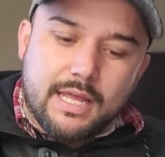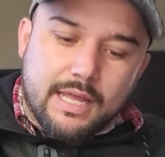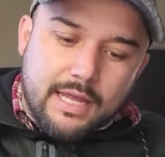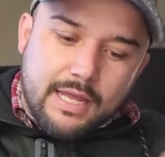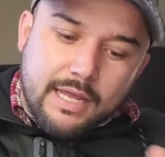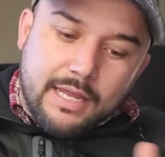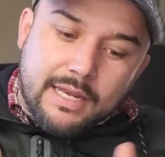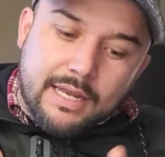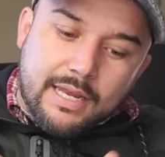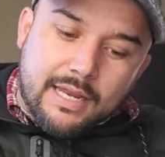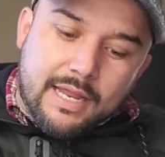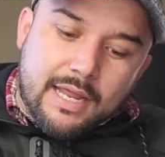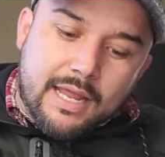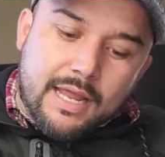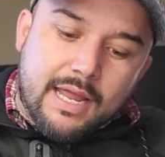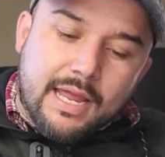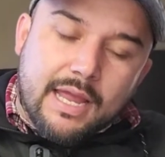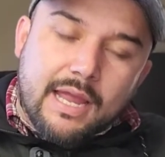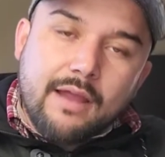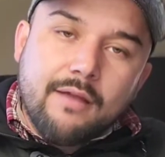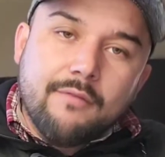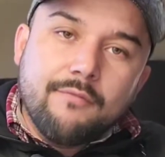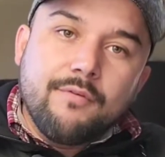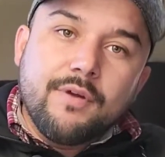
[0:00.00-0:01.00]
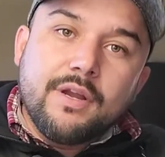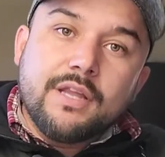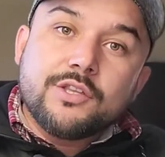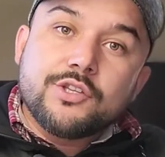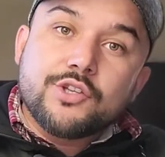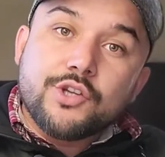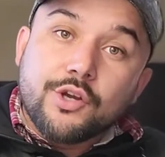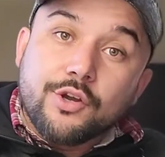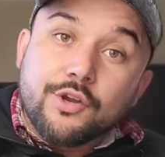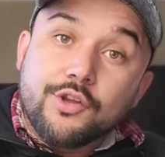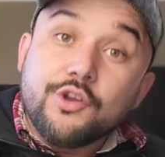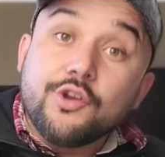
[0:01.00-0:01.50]
in every
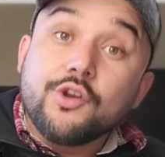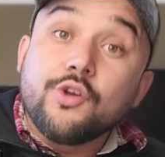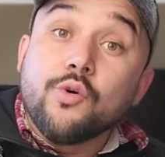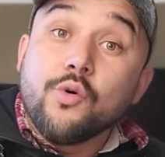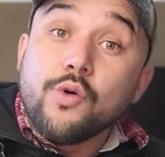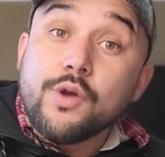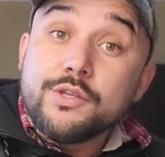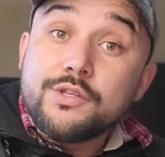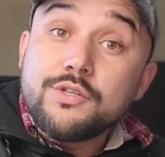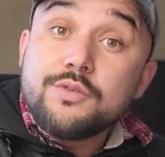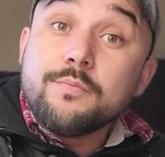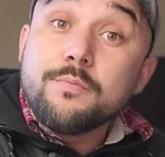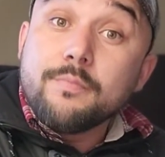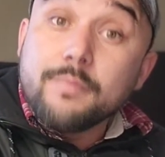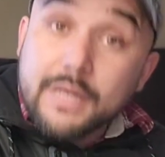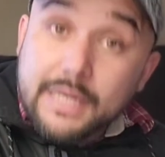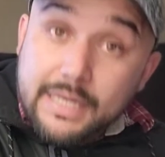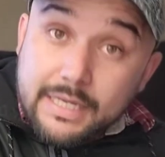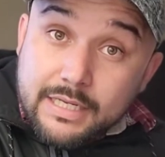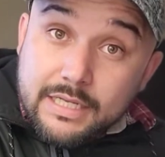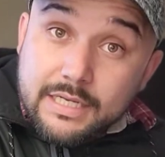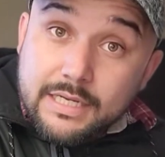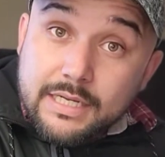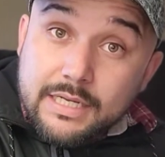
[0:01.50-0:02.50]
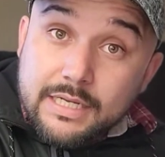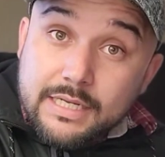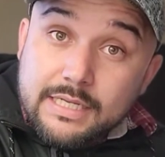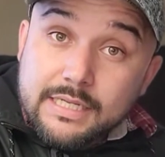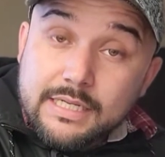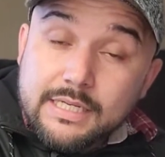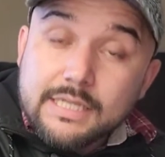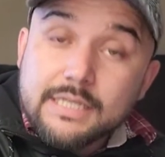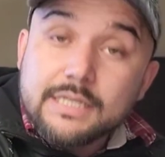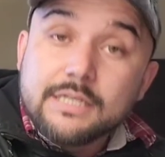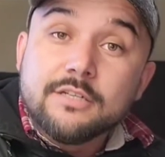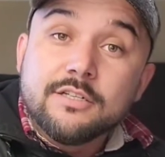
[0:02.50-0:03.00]
turn you're going to make
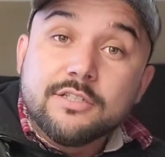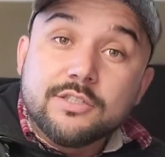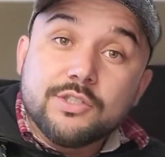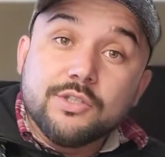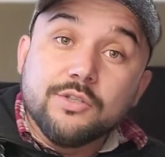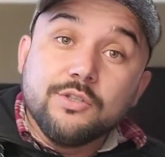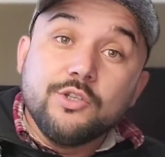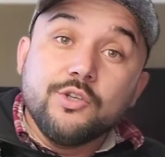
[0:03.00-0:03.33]
to